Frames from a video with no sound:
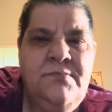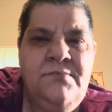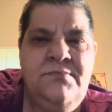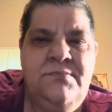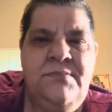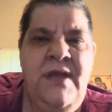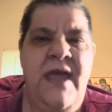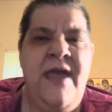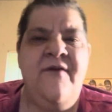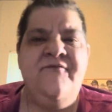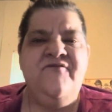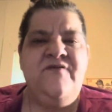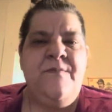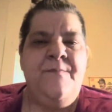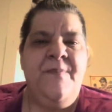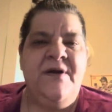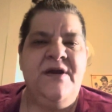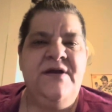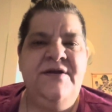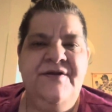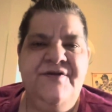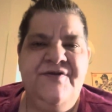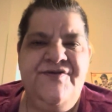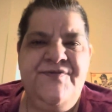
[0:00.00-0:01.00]
Hey
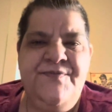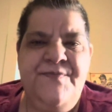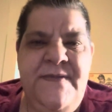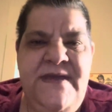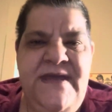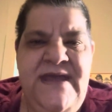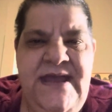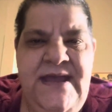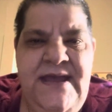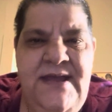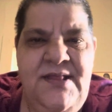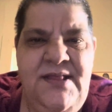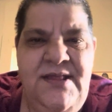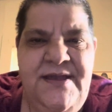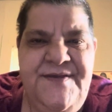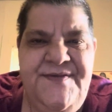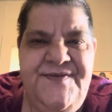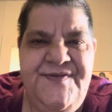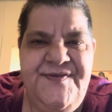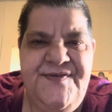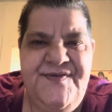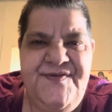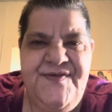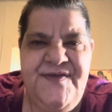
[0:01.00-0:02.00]
everybody, it's me,
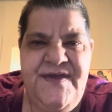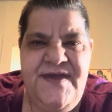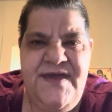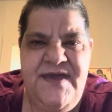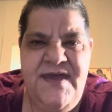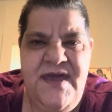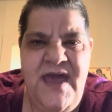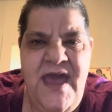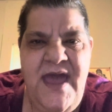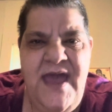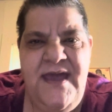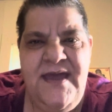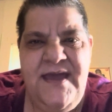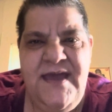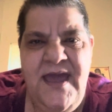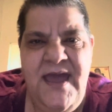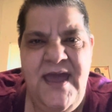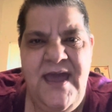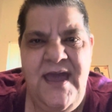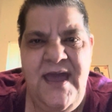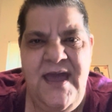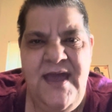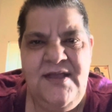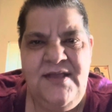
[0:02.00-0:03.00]
Lisa Z,
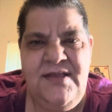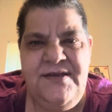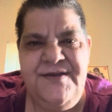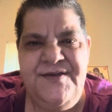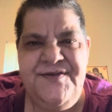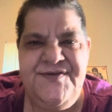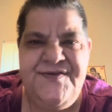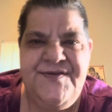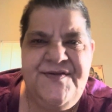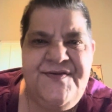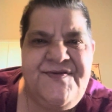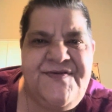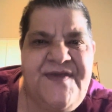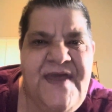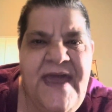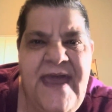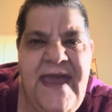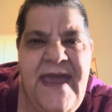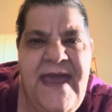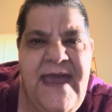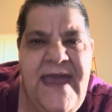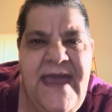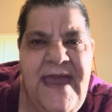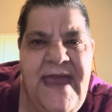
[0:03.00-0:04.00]
aka Lisa
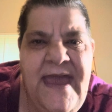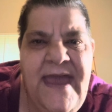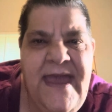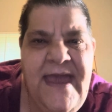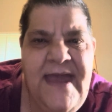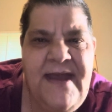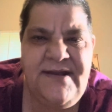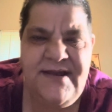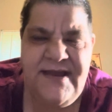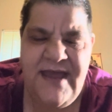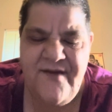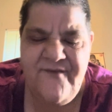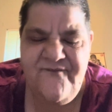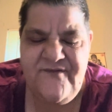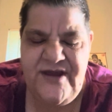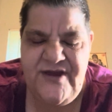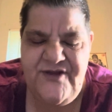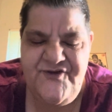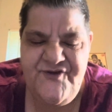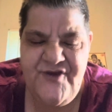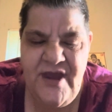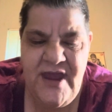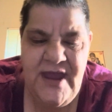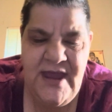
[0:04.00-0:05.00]

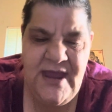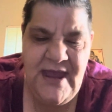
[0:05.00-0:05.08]
Zdankiewicz.